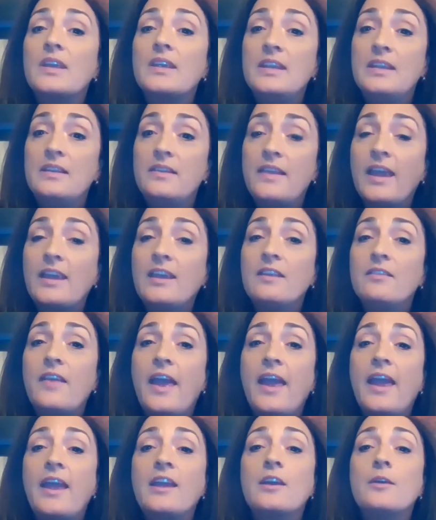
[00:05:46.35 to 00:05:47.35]
ylang
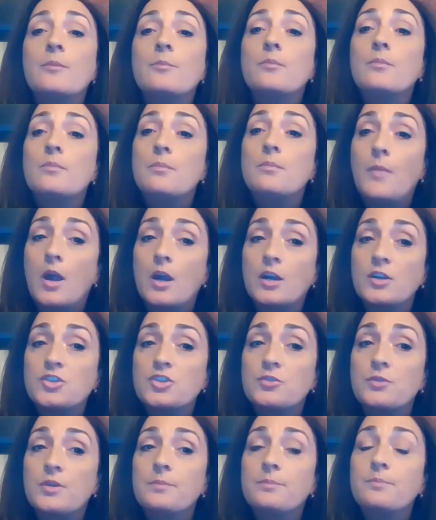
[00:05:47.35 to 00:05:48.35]
ylang,
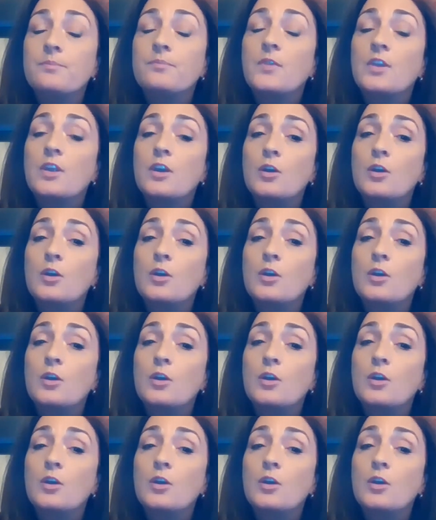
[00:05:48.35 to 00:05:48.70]
marjoram,